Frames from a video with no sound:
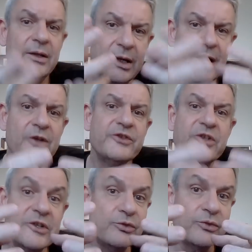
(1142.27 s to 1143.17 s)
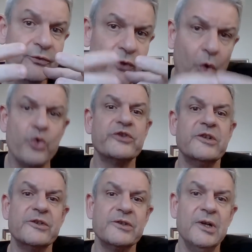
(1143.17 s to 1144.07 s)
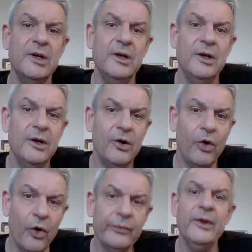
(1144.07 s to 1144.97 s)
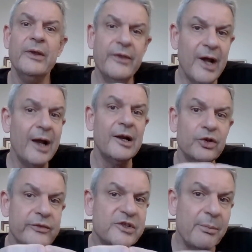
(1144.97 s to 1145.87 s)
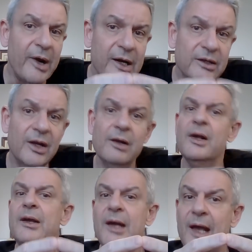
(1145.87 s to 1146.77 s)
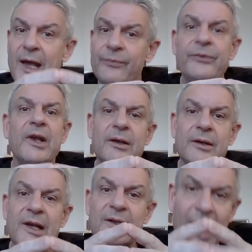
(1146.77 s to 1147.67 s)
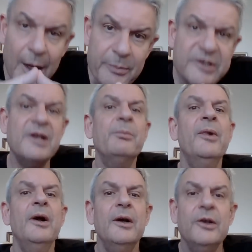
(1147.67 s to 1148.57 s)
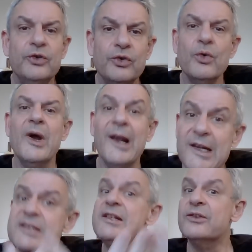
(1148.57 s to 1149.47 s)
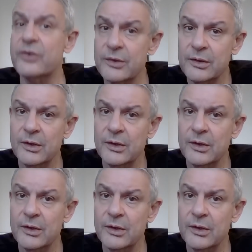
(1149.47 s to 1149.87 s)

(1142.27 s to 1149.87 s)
The narcissist focuses on the island of stability, and it helps him to elicit,